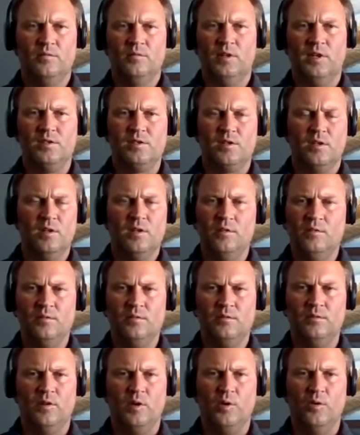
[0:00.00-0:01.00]
it's a
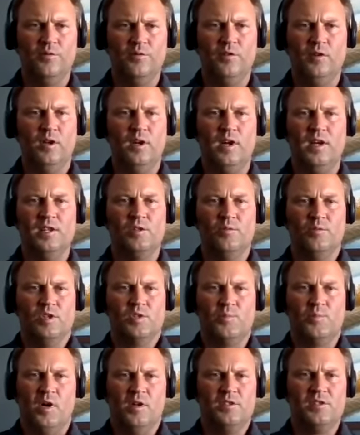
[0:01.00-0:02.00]
low fertilizer
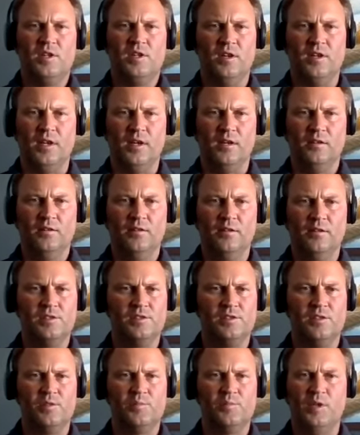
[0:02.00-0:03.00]
response area.
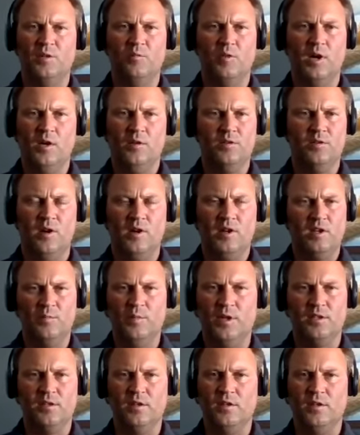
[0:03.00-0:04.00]
This has been well
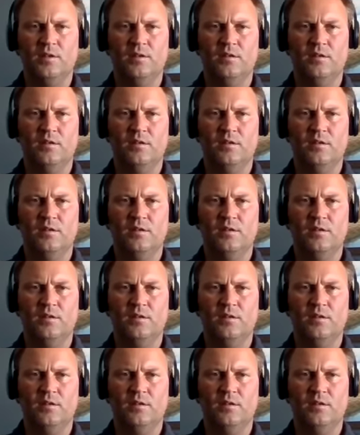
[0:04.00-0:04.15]
documented.